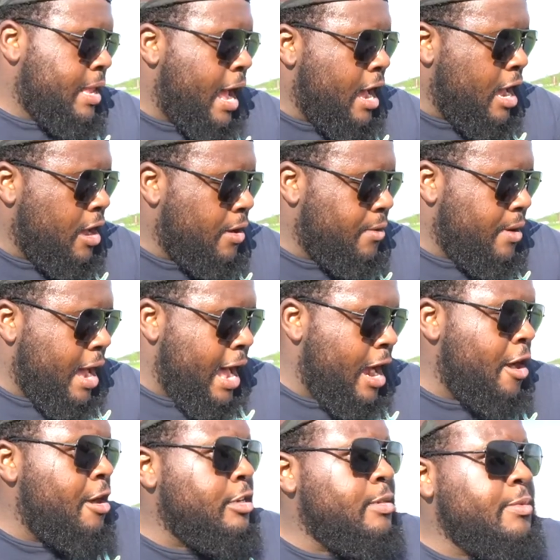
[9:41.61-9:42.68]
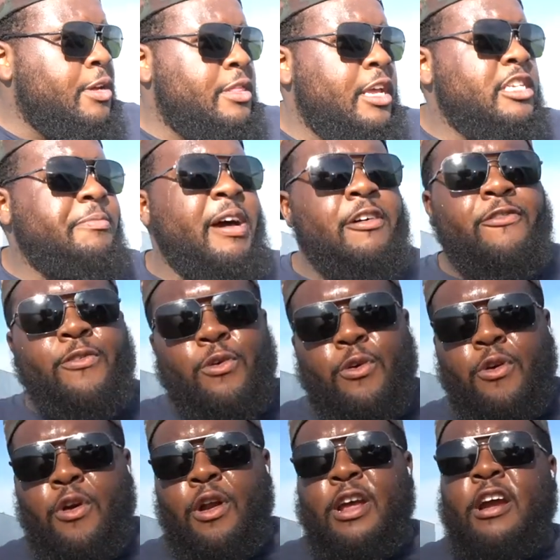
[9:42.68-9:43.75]
Now, I heard some good things about
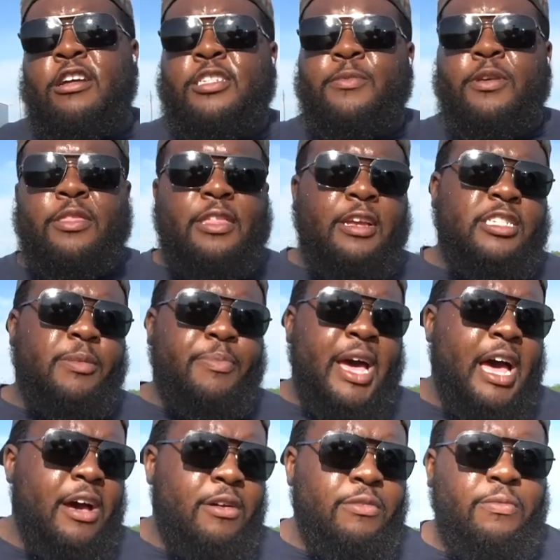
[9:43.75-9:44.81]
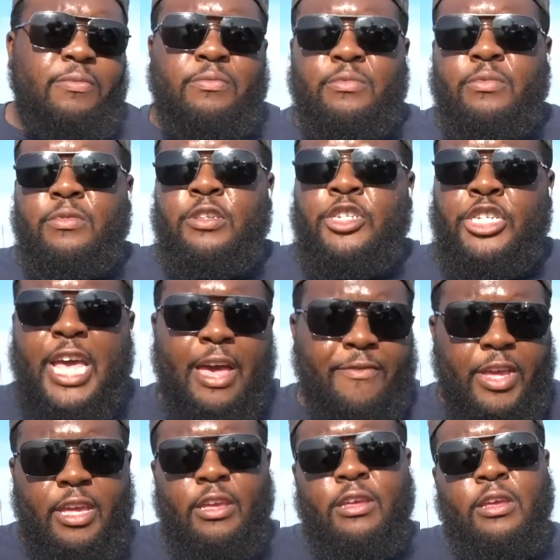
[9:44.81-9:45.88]
Ford. I heard some good things about
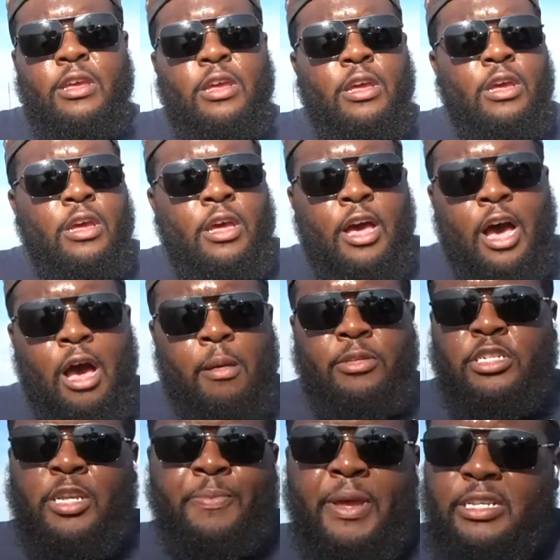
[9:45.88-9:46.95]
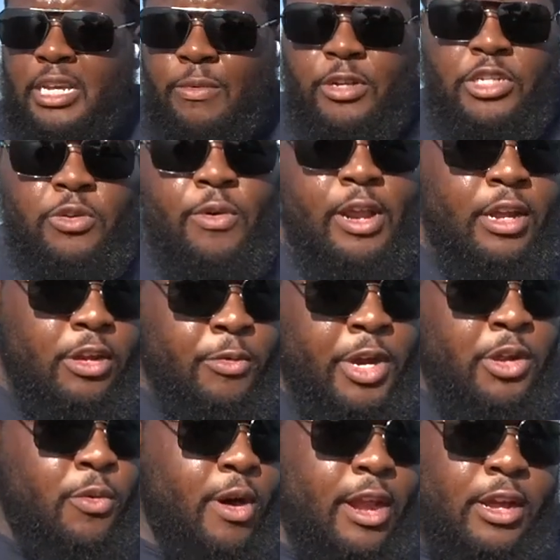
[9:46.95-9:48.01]
Chevy. Just depends on what you want to, where
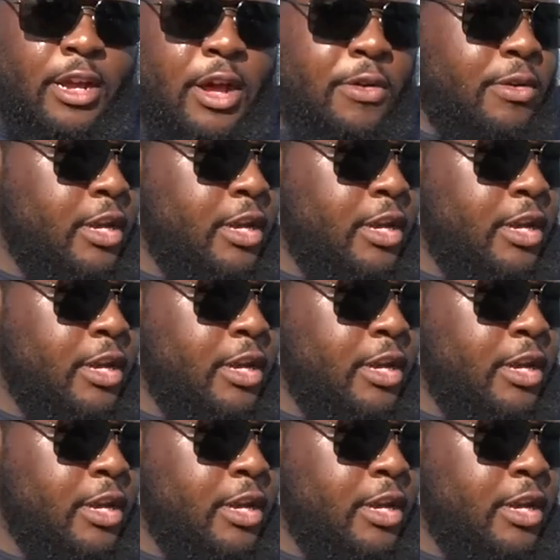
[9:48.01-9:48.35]
you want to go.